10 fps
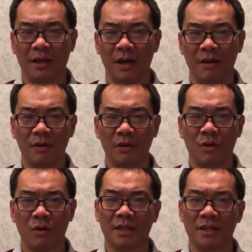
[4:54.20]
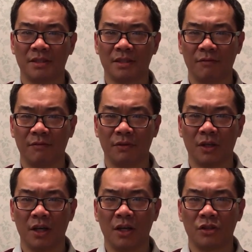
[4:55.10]
Every workplace is different,
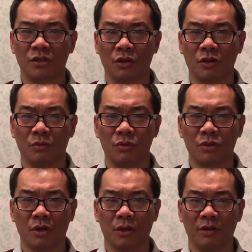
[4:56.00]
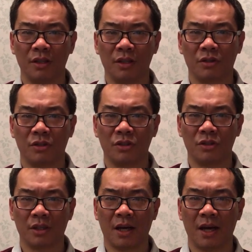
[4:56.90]
so you would also need to
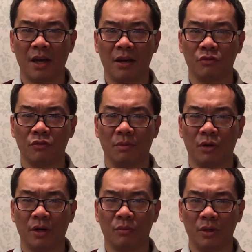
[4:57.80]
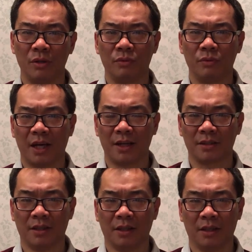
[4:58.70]
consider how your employer will
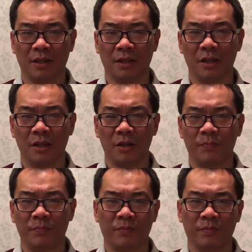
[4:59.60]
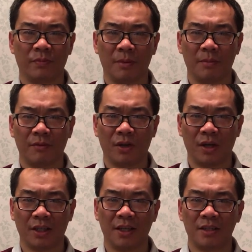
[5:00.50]
react. You may
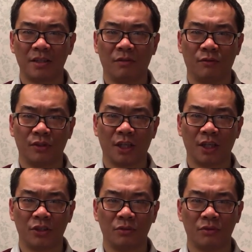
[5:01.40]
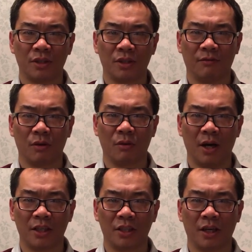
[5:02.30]
find it less confrontational to have a
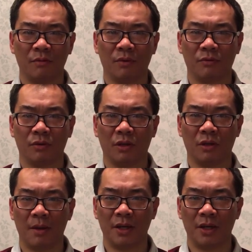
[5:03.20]
quiet chat with your line